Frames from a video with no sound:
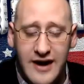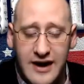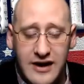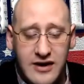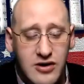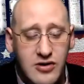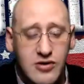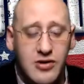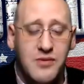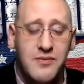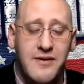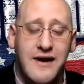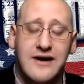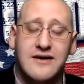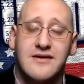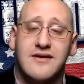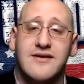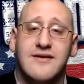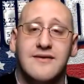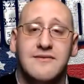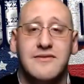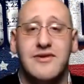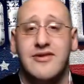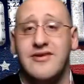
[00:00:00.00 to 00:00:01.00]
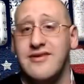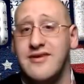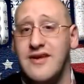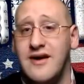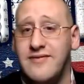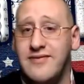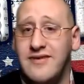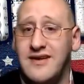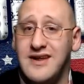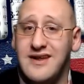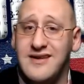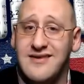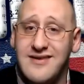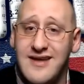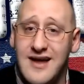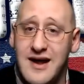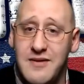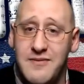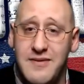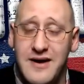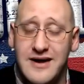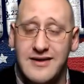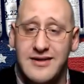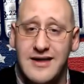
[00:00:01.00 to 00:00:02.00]
You go back to some of the stuff that he said
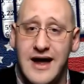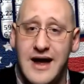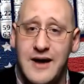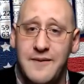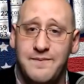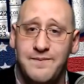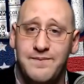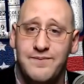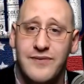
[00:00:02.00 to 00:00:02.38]
about that,